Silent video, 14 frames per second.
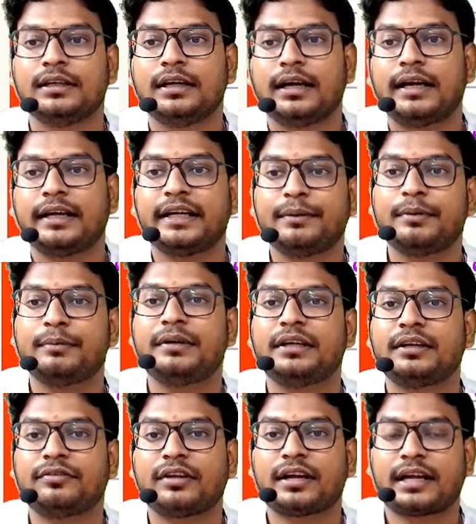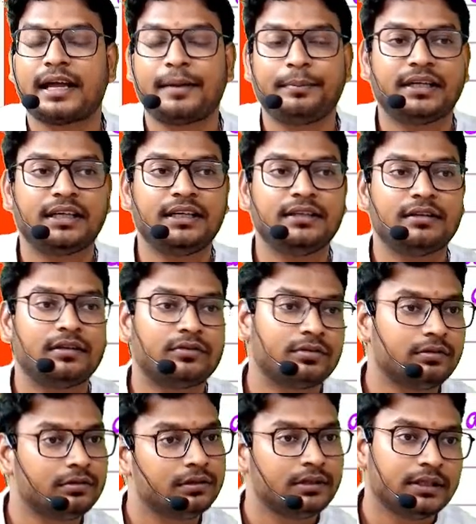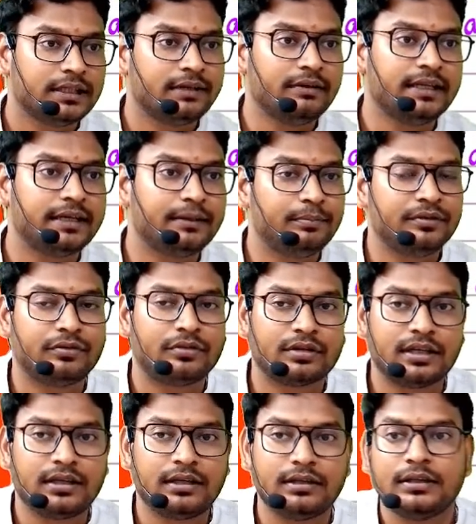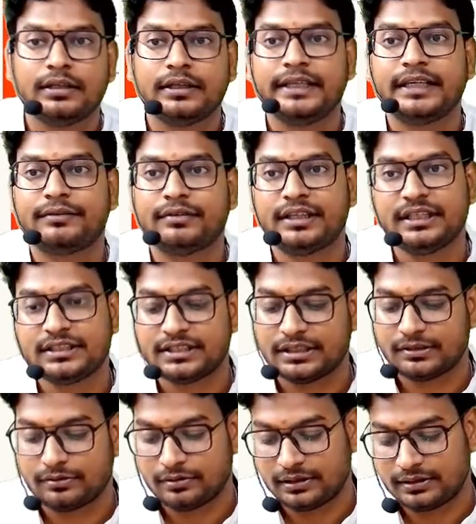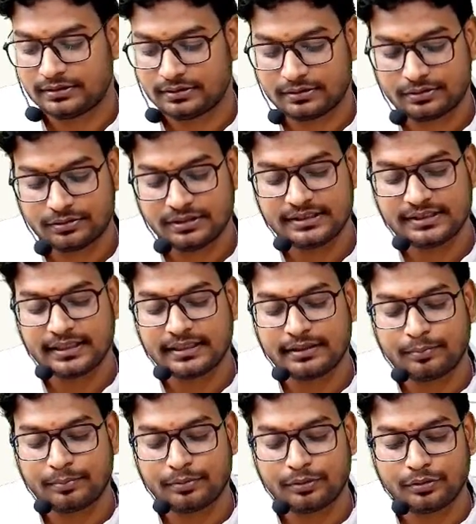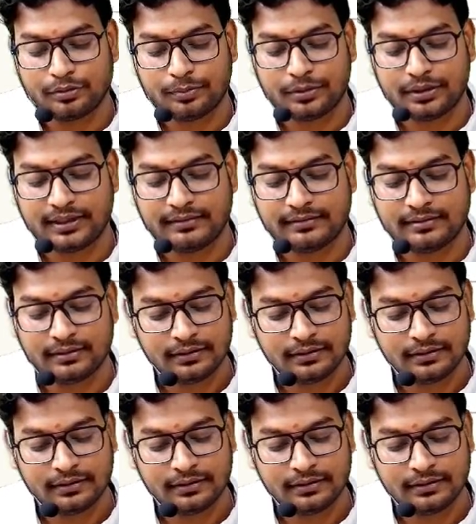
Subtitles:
and repayment of capital is also they will get before the equity shareholders. So these are the 2 points.